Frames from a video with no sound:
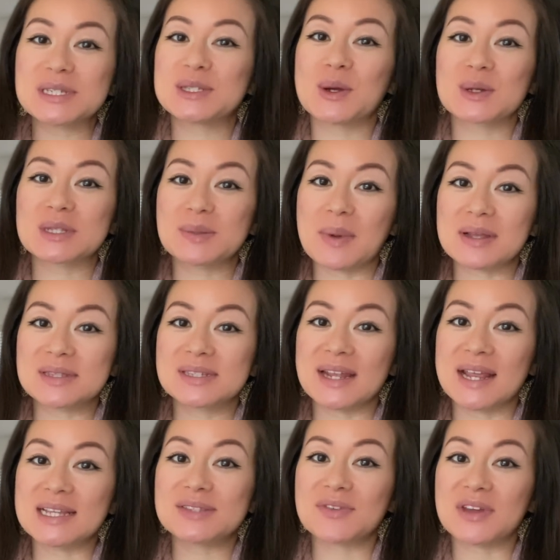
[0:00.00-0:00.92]
stoked about
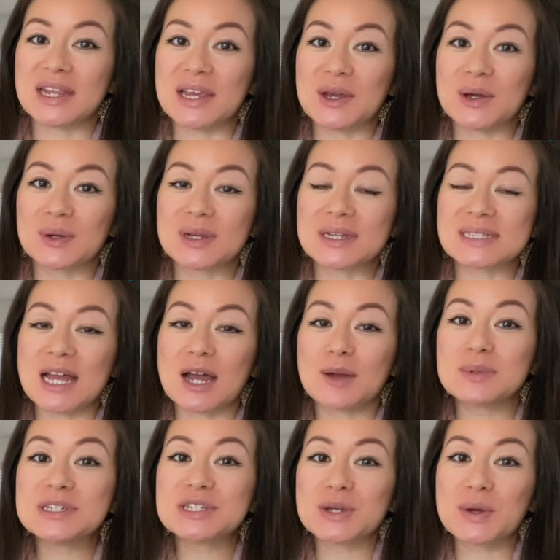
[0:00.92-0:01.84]
today's video because I'll
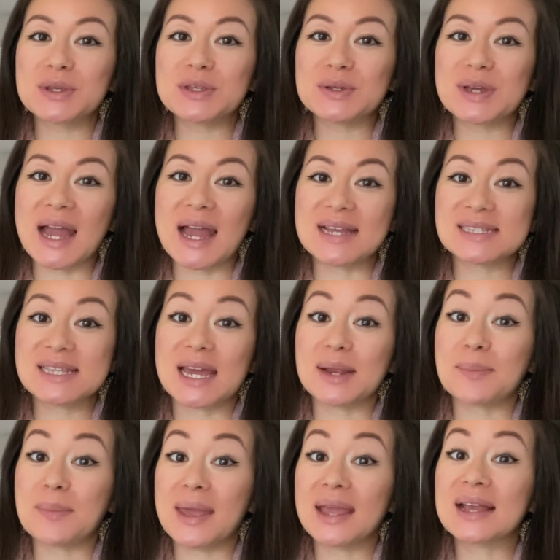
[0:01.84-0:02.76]
be showing you guys how
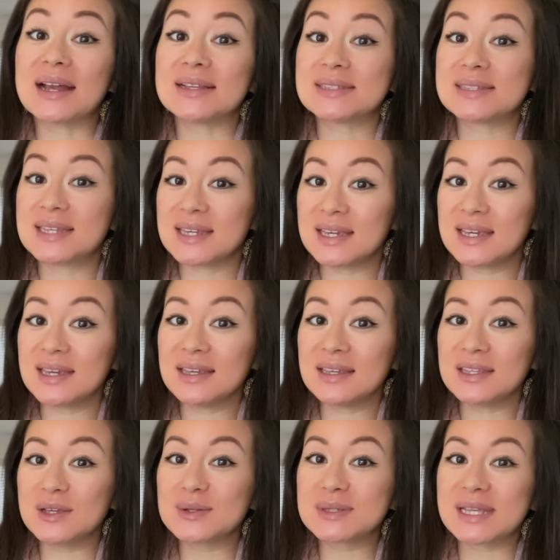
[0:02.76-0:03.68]
to make a tea
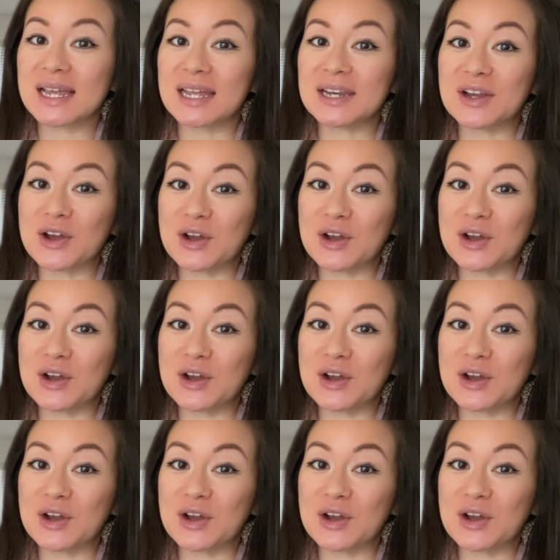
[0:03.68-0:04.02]
using an